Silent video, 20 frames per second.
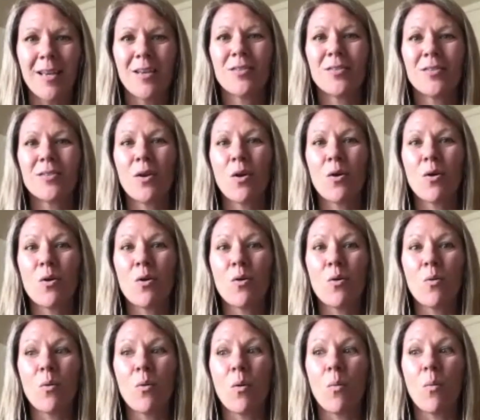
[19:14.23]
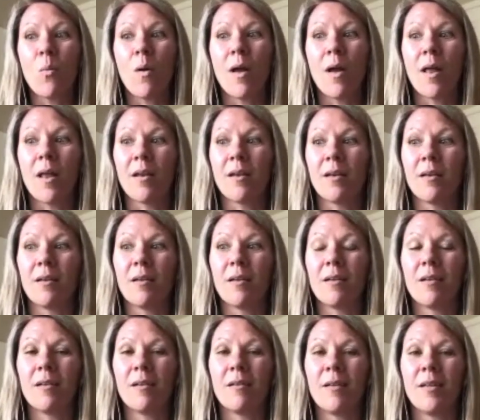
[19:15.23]
So when
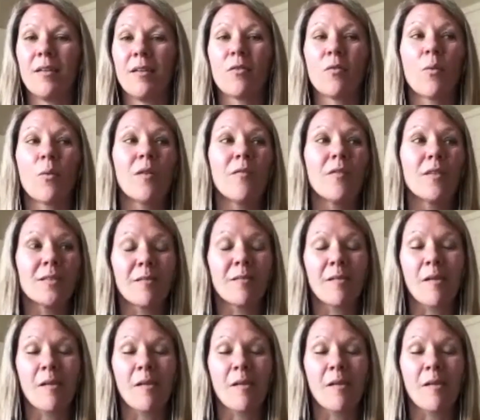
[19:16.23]
either one of us